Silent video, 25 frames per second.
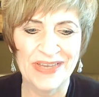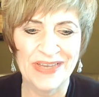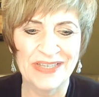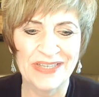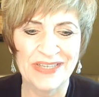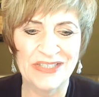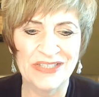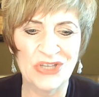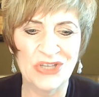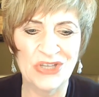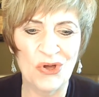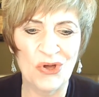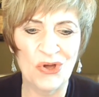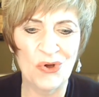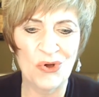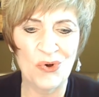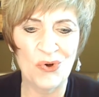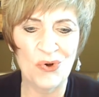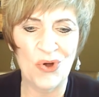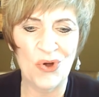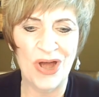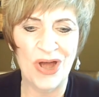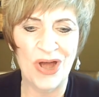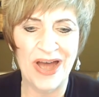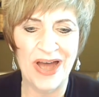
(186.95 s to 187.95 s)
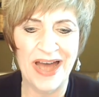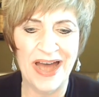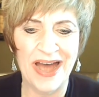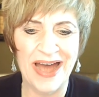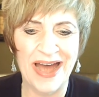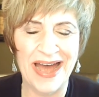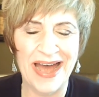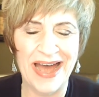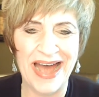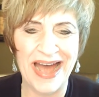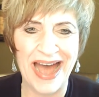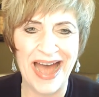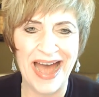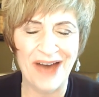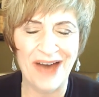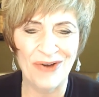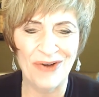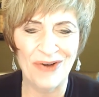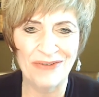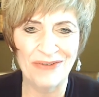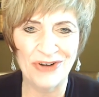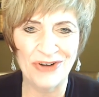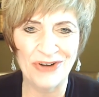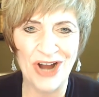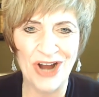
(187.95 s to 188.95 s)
So, however,